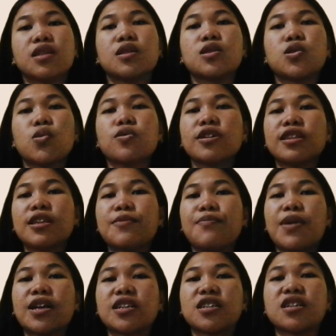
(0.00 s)
The social
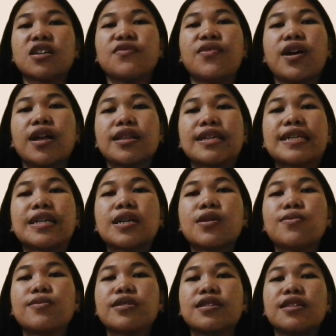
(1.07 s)
dimension of health
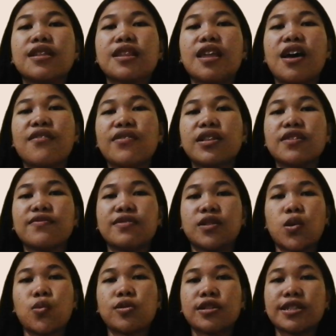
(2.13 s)
includes the level of
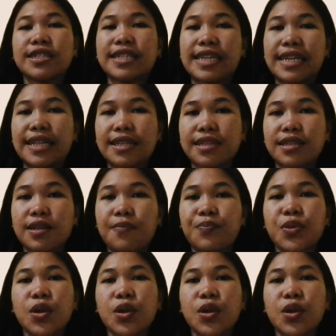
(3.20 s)
social skills